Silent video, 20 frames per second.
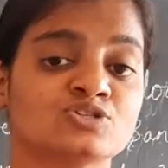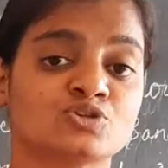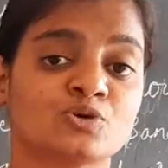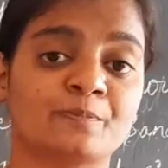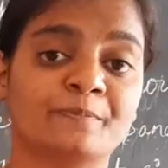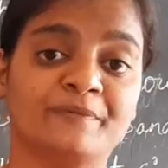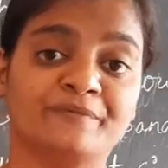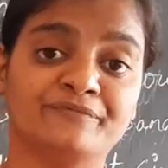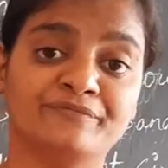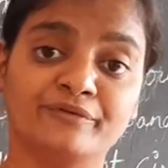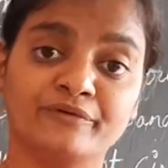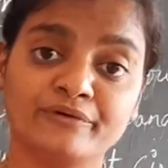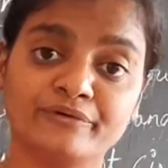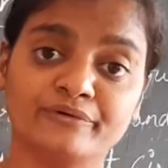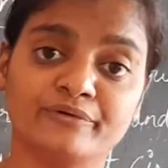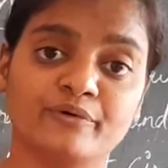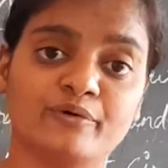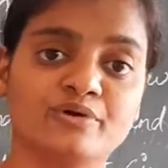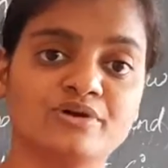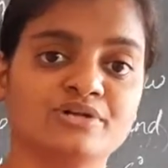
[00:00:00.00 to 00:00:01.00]
So before
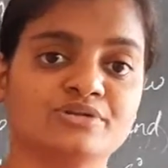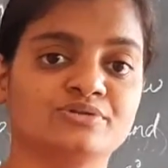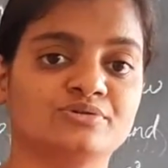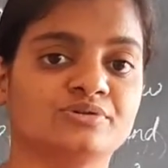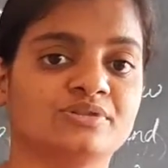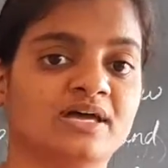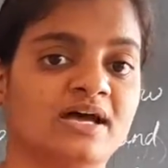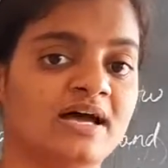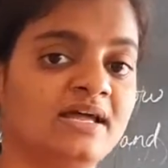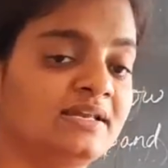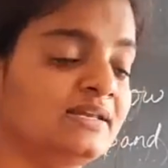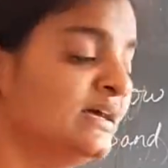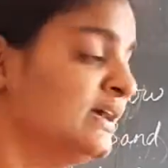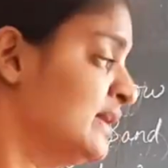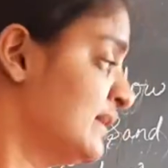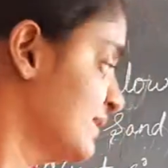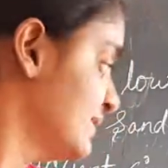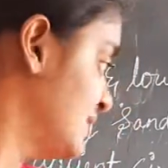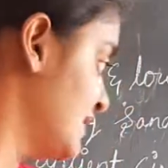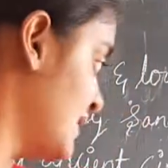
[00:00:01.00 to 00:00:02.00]
going to
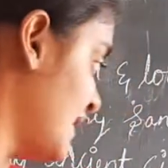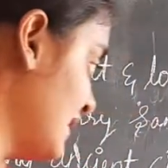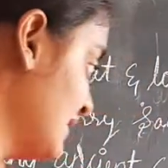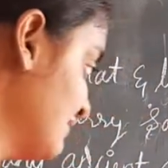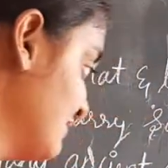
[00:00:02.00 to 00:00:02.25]
that, there are